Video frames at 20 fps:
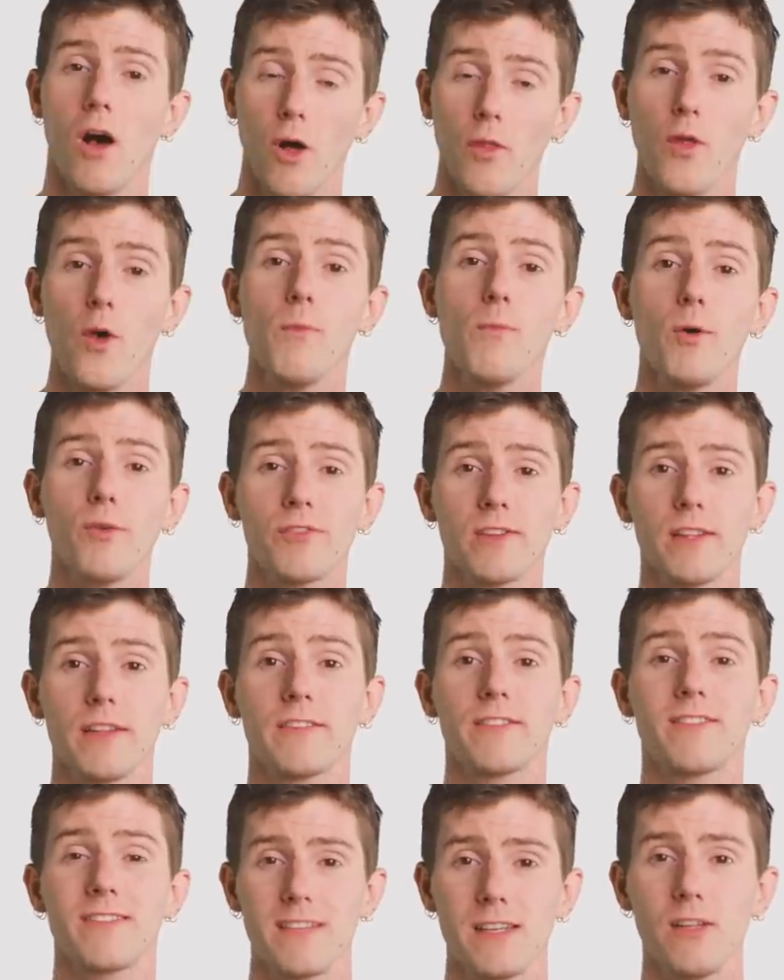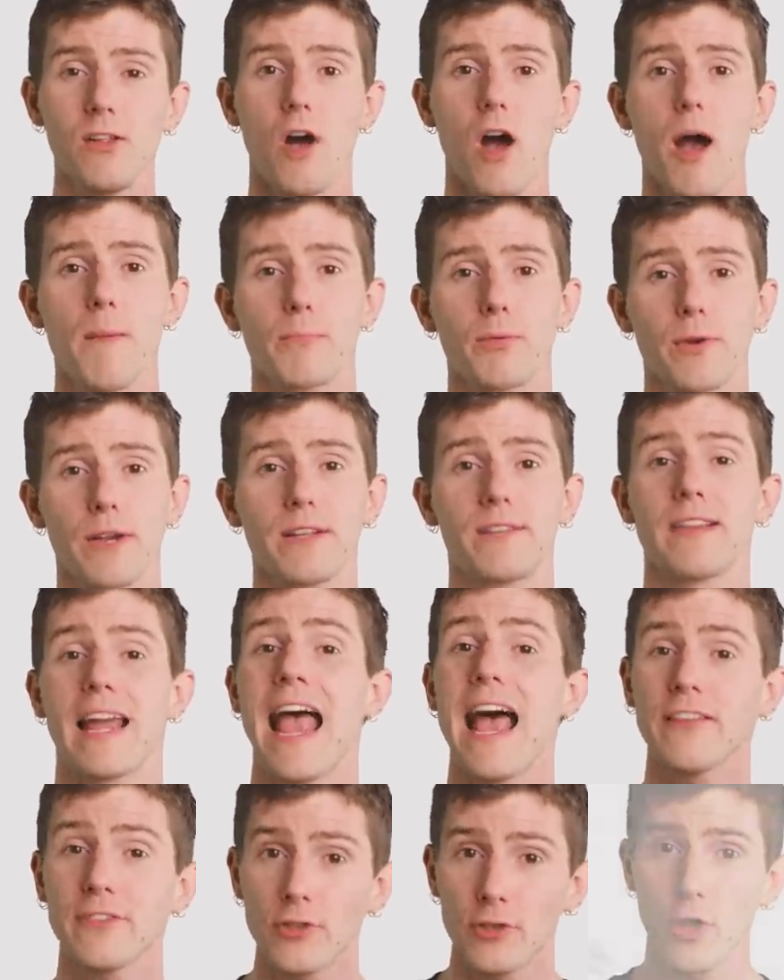Although Mozilla still operates
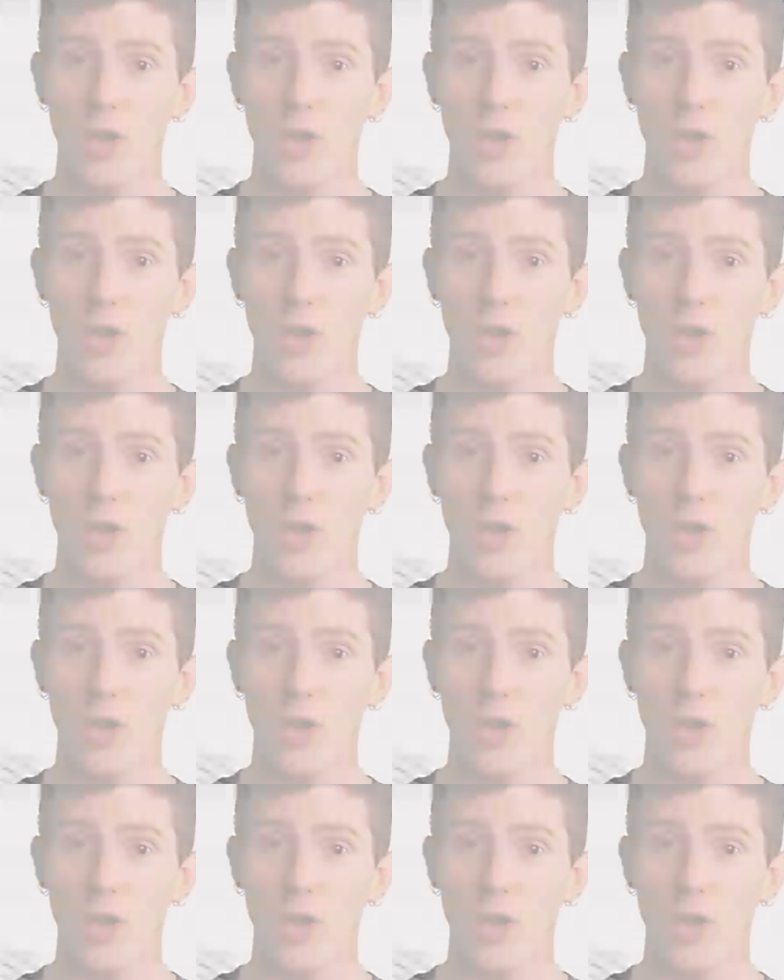as a